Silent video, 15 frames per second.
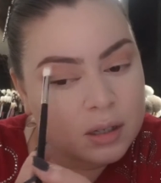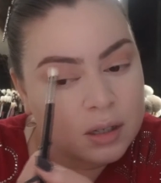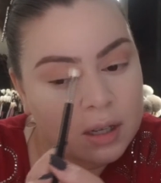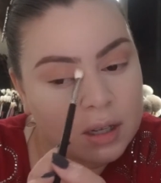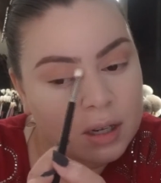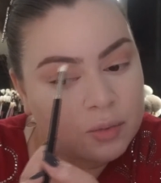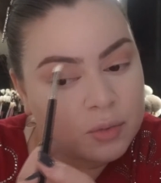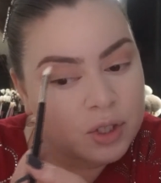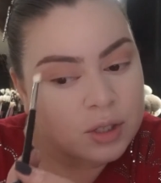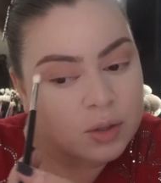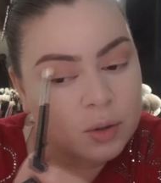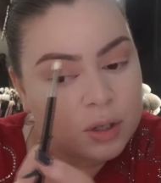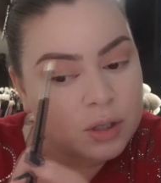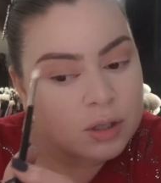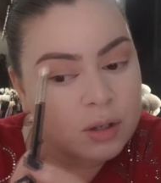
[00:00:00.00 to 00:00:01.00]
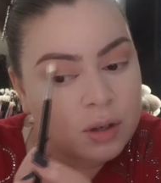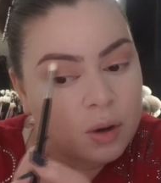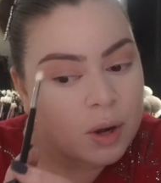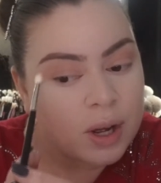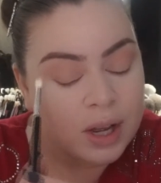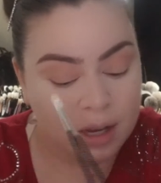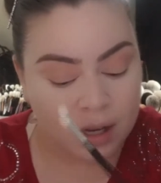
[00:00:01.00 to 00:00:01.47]
and I'm just going to go
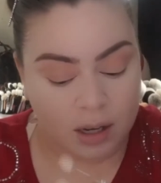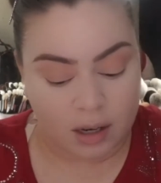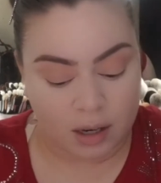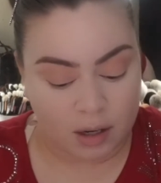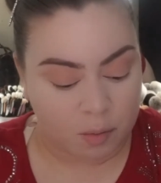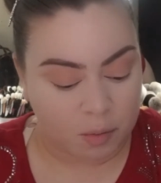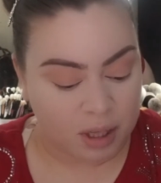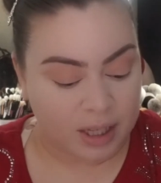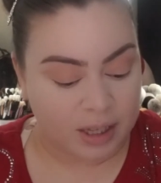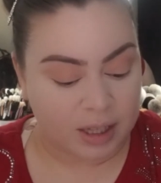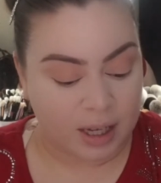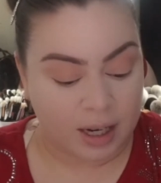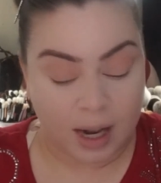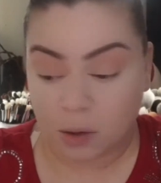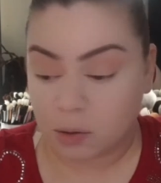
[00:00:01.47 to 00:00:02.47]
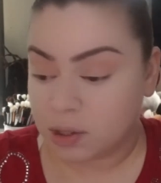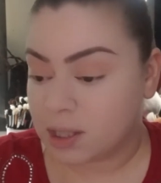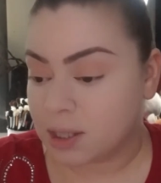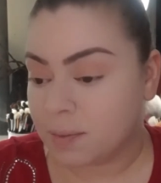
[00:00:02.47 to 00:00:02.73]
ahead and blend that out.